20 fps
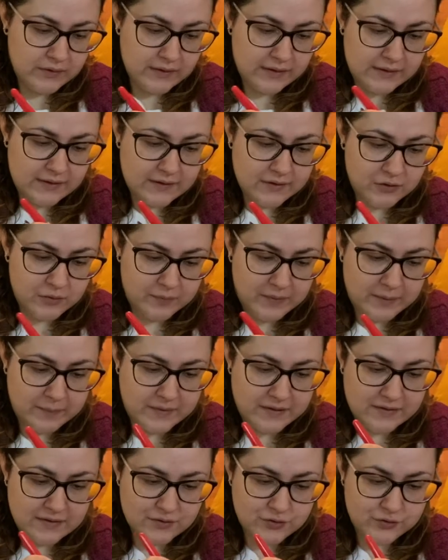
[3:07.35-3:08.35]
Yellow may
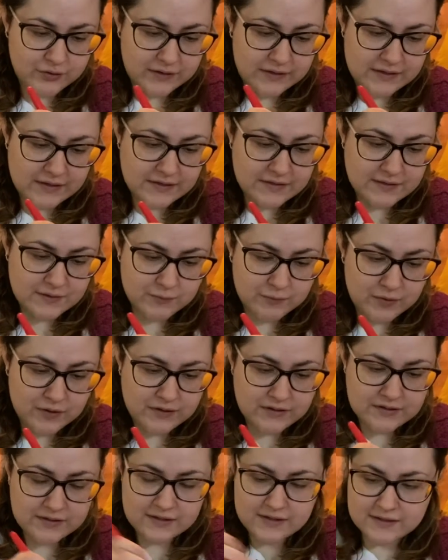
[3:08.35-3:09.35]
be the trickiest
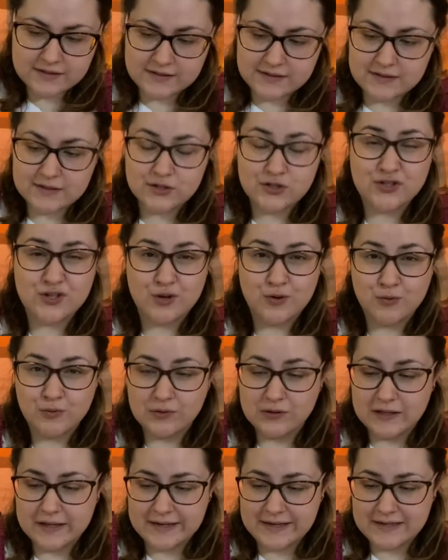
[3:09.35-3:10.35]
one just because it's so
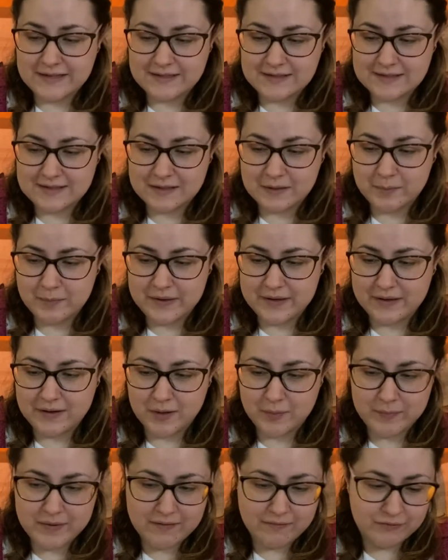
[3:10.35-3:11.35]
light, it's gonna pick
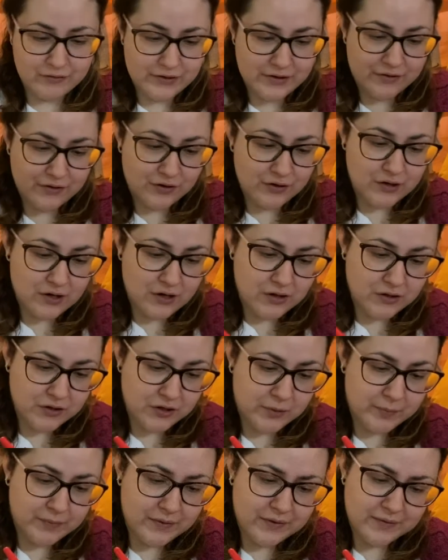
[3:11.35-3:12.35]
up every other
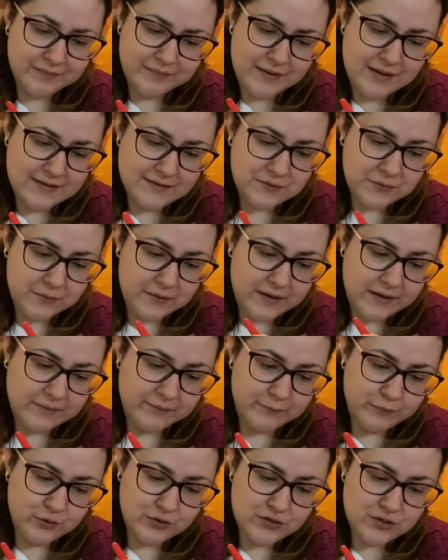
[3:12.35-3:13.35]
color, but that's okay.
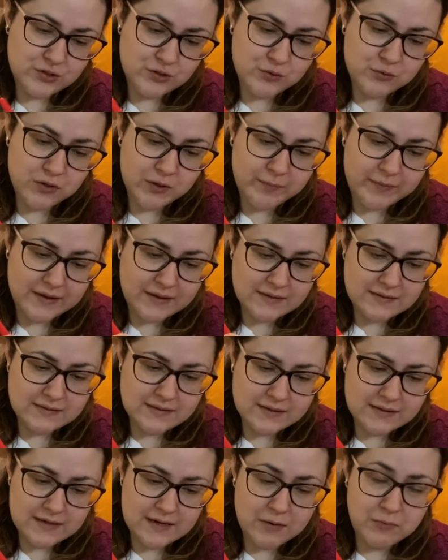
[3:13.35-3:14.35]
We'll just do our best
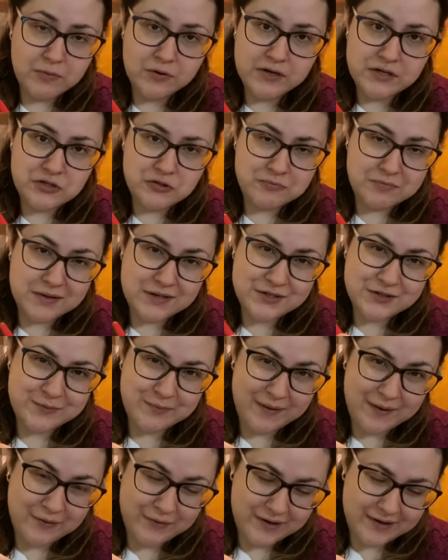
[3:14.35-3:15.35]
and not worry too much
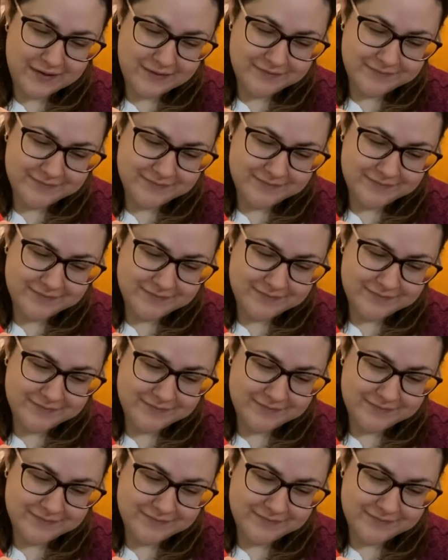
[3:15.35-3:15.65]
about it.